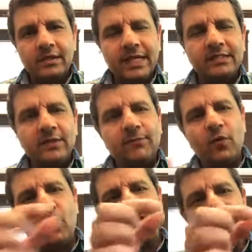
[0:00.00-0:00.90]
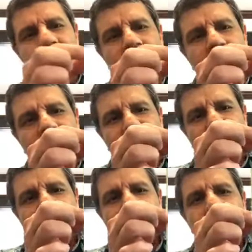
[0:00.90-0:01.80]
right? The force
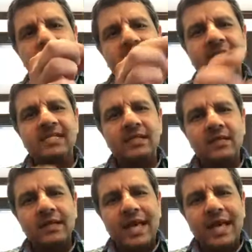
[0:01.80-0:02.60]
string is